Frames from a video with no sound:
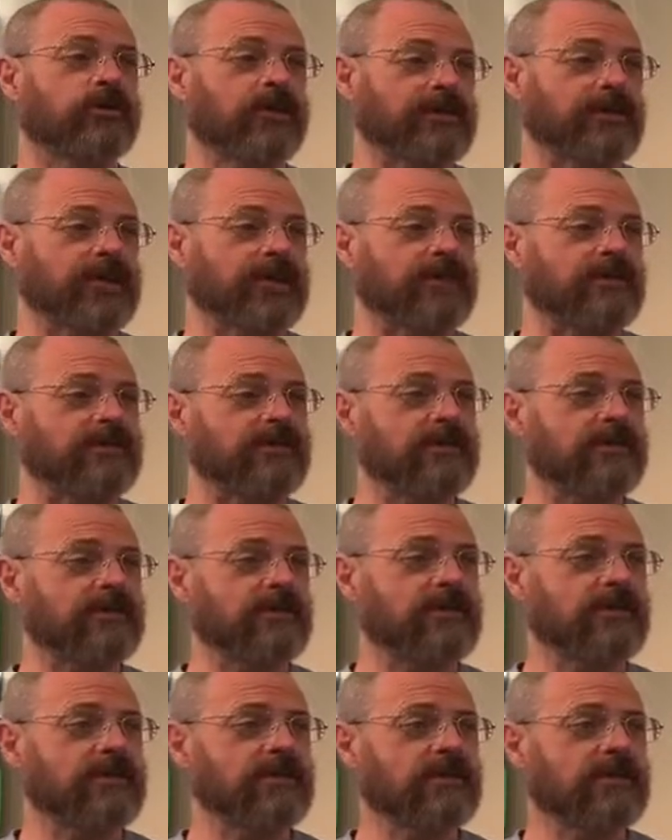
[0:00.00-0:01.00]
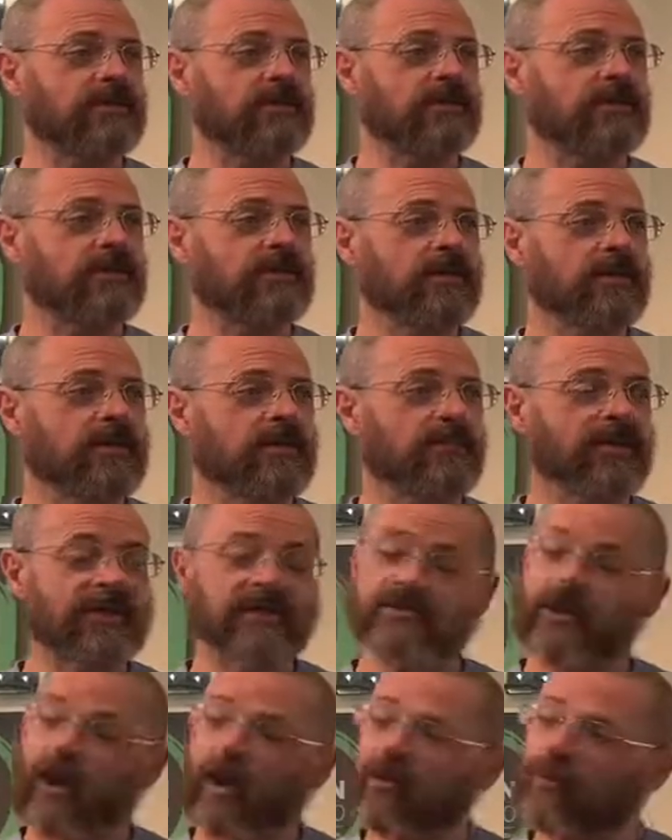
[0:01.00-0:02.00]
to get?
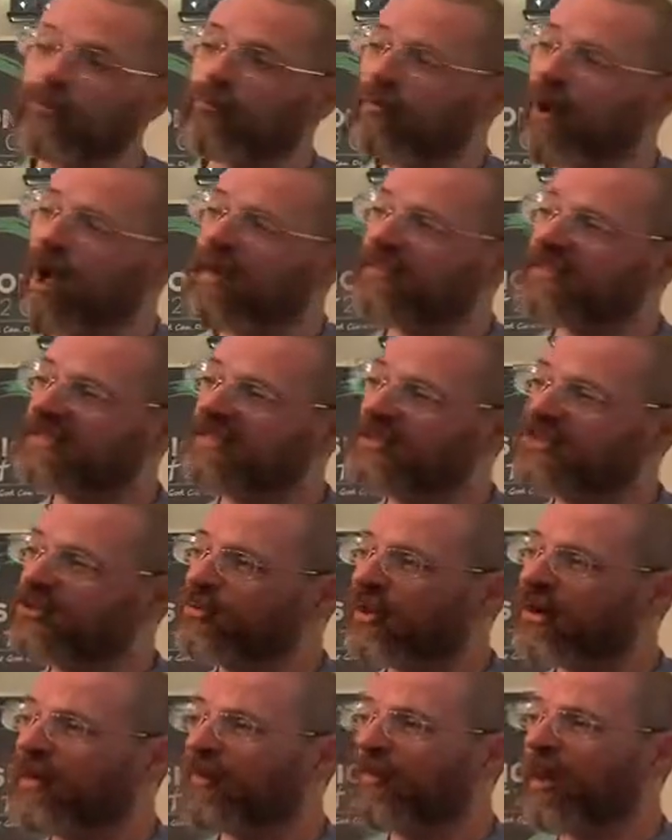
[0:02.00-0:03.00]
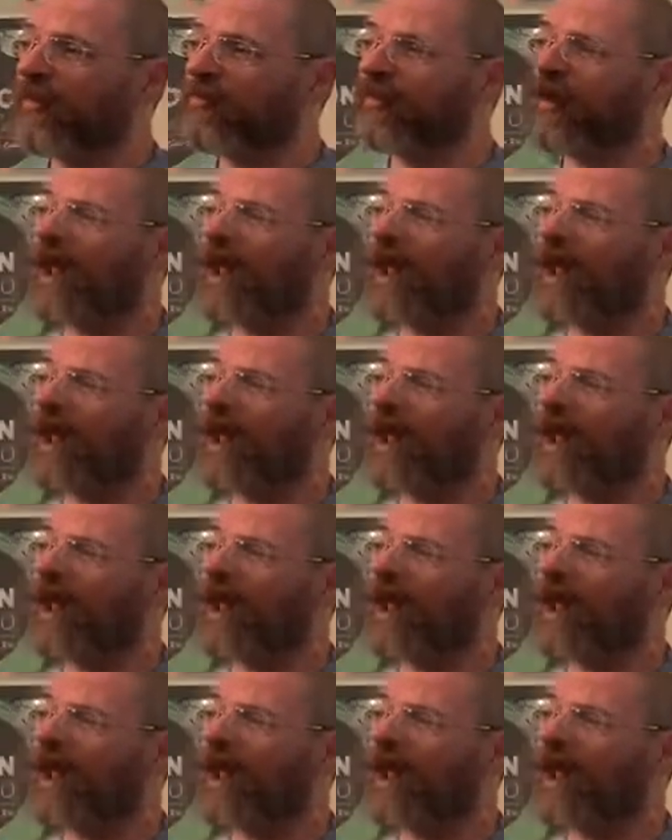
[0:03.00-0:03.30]
Because all the promises, you want to remember,